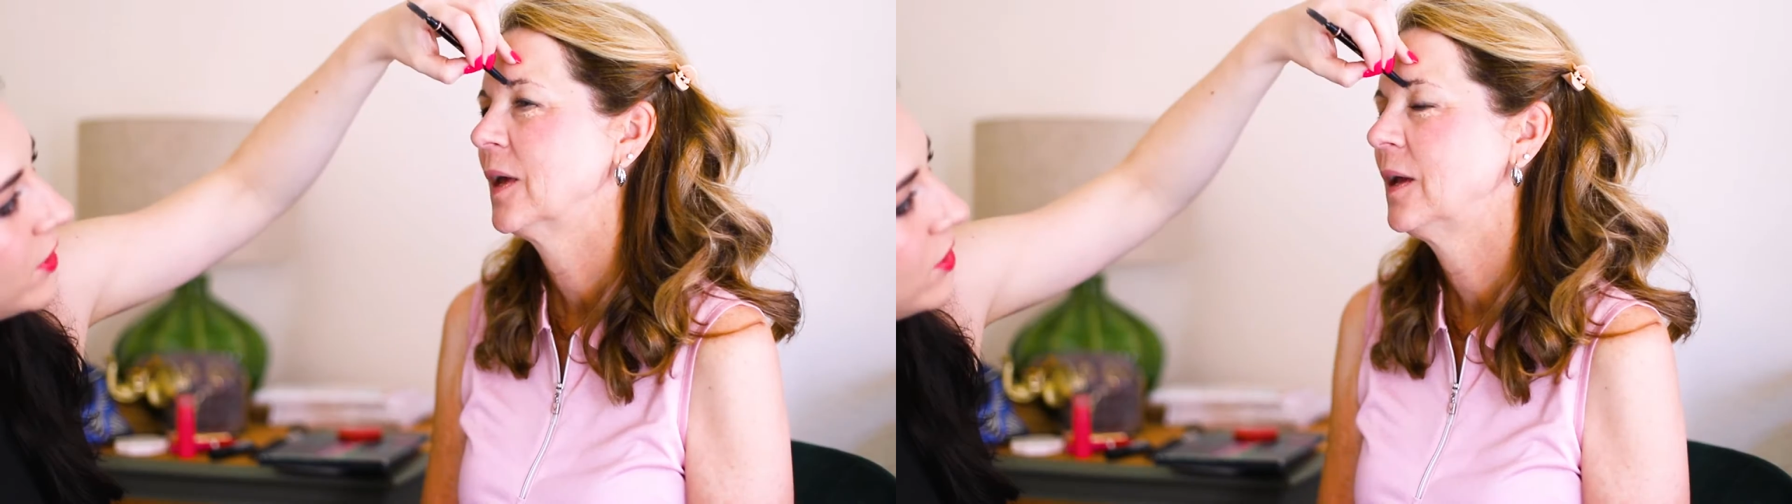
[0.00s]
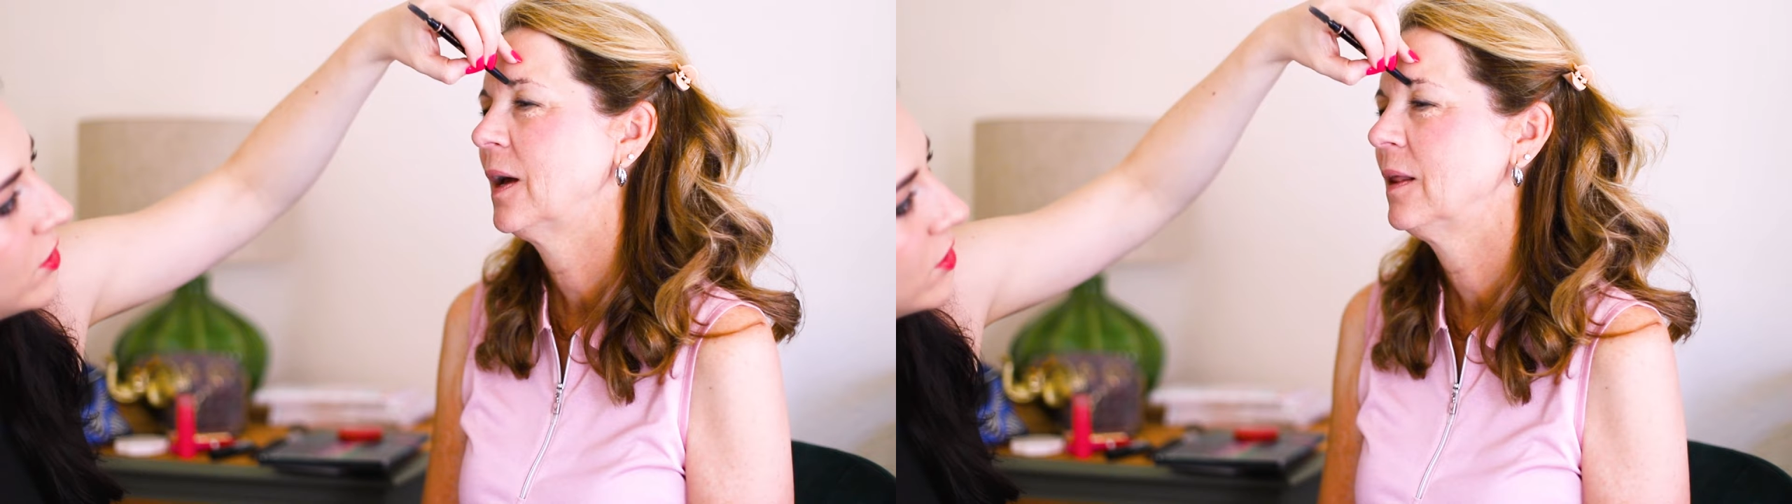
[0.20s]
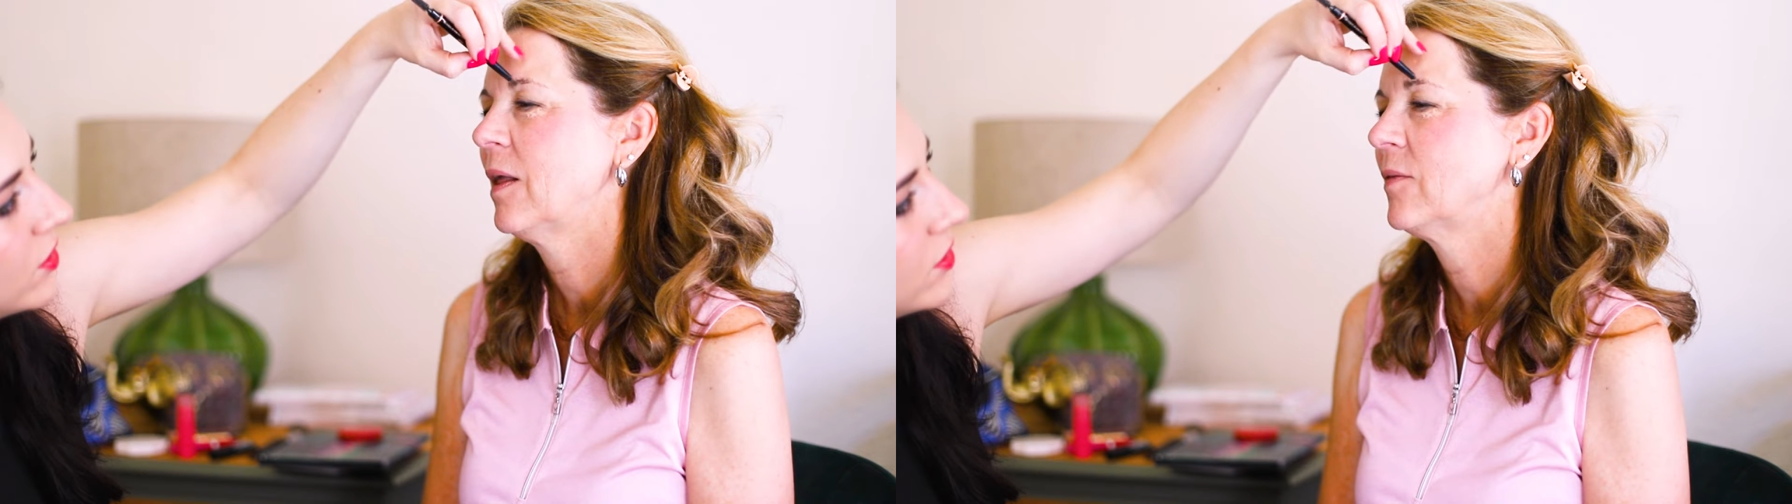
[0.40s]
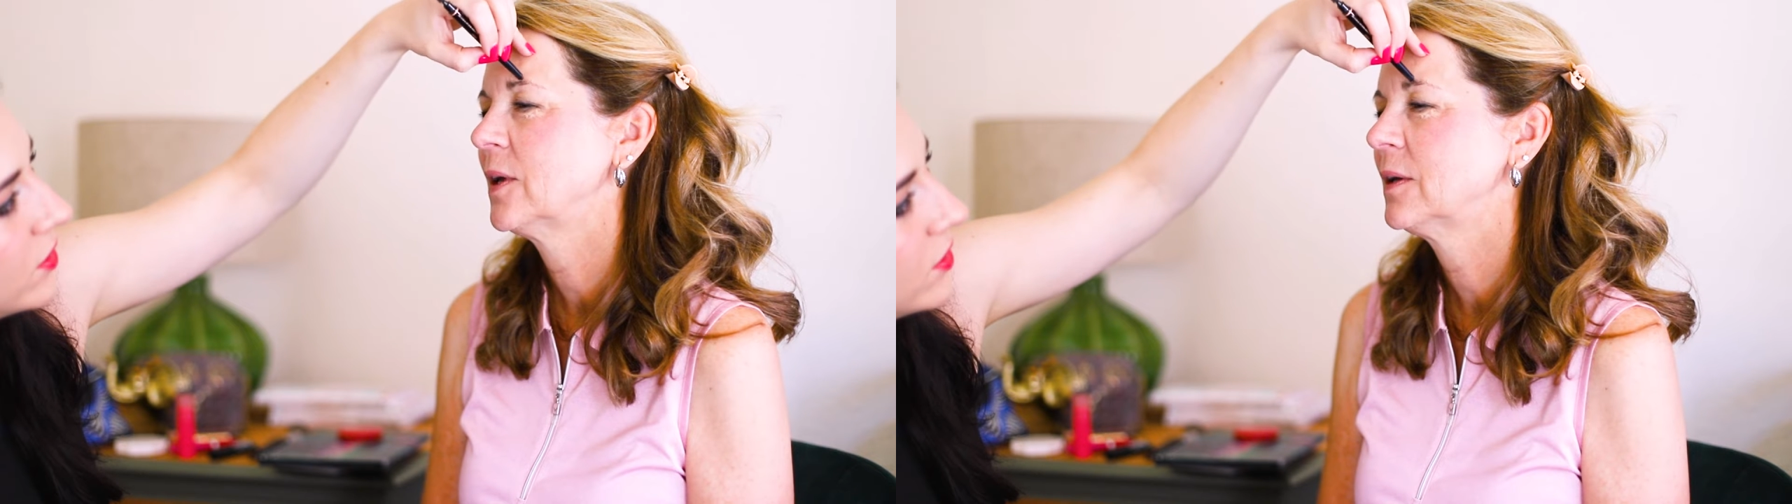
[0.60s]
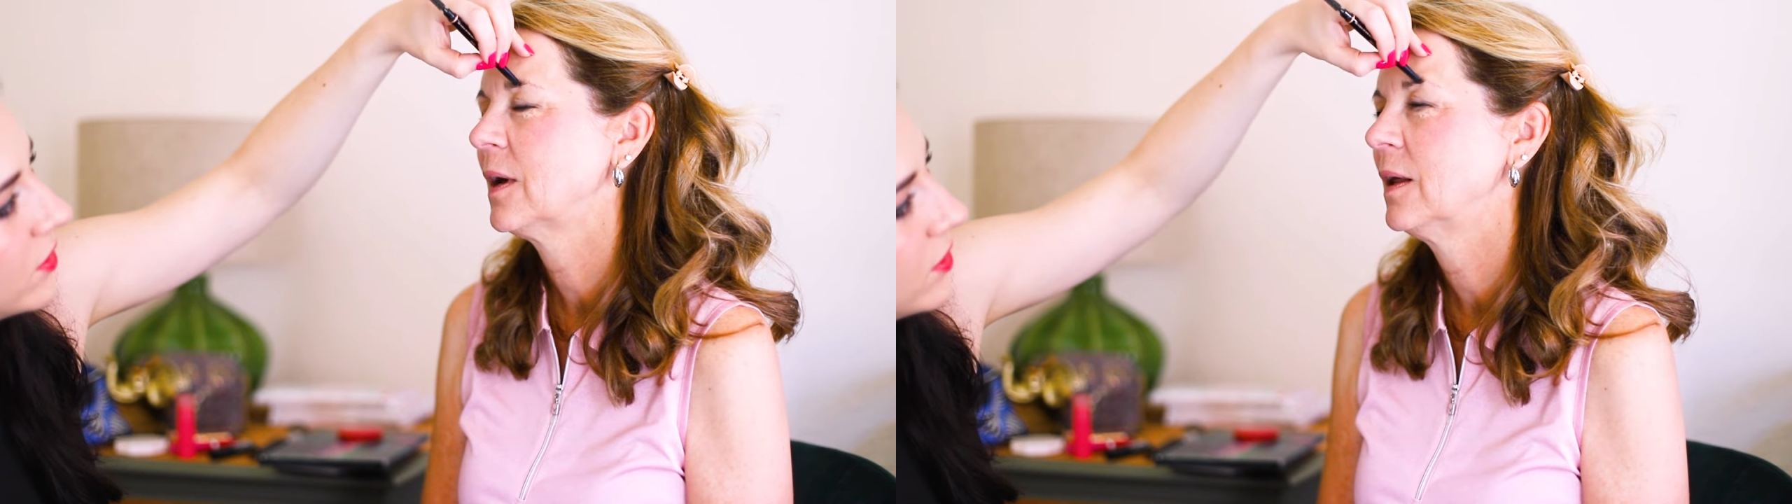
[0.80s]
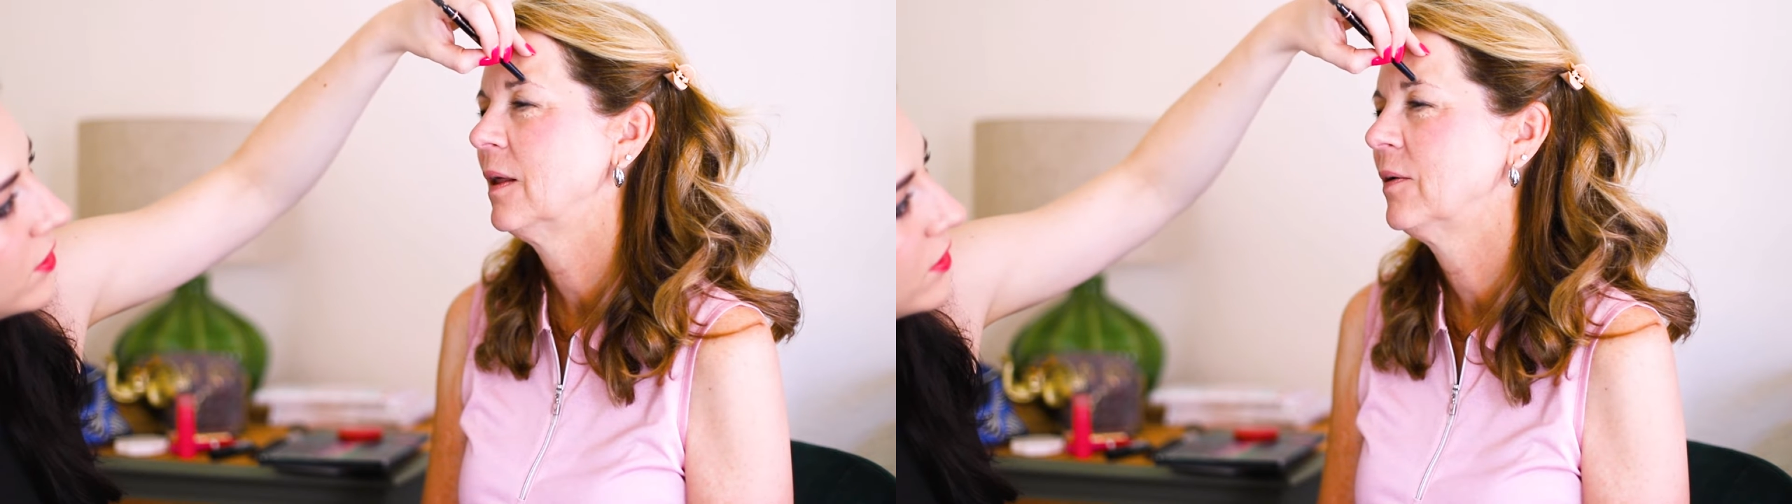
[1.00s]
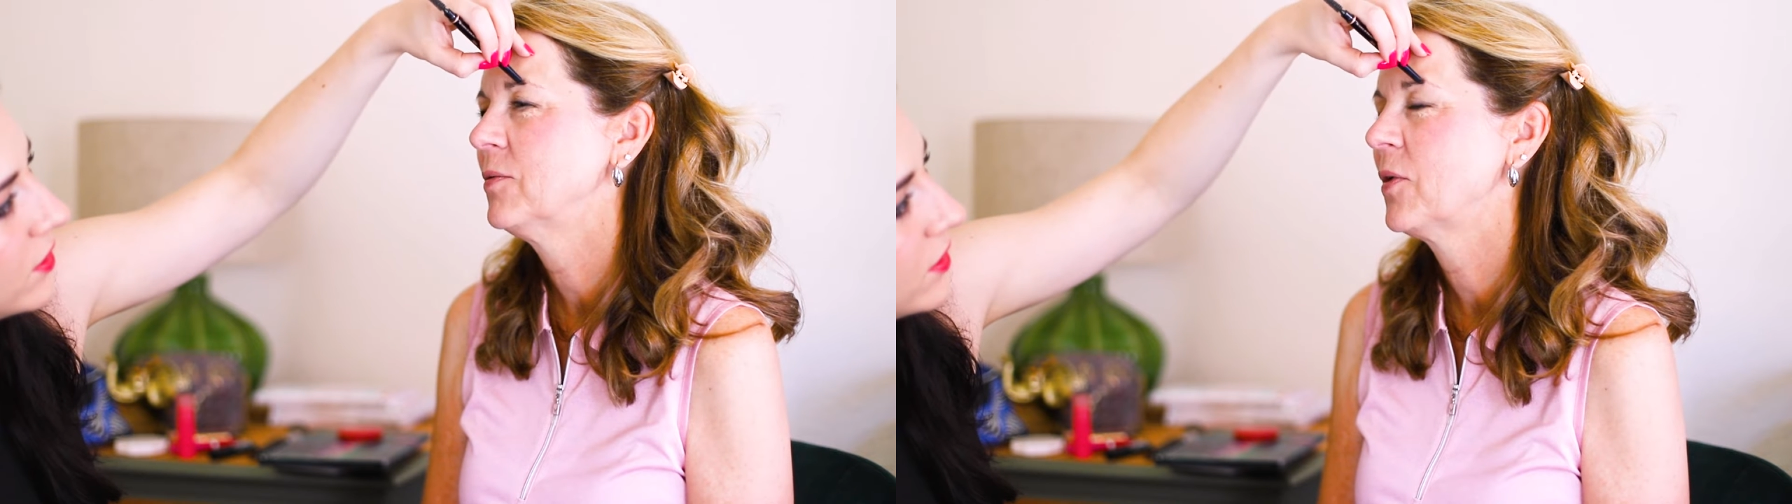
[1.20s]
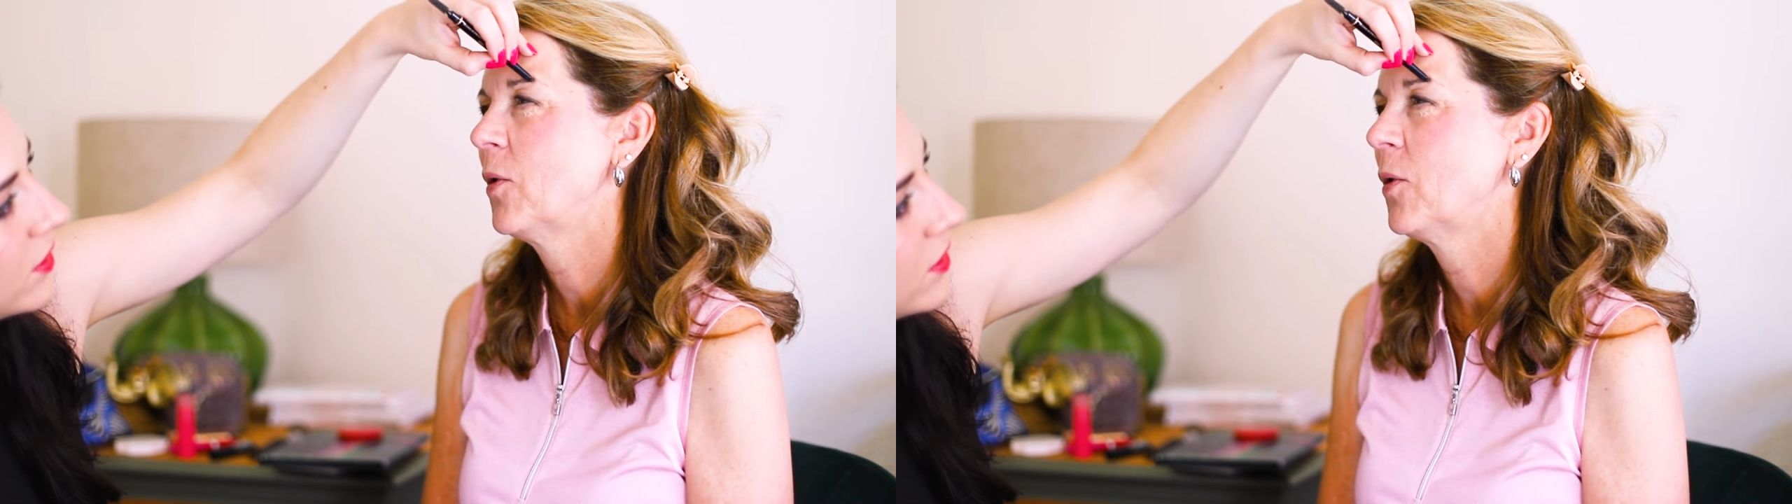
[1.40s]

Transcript: And I love it. I love the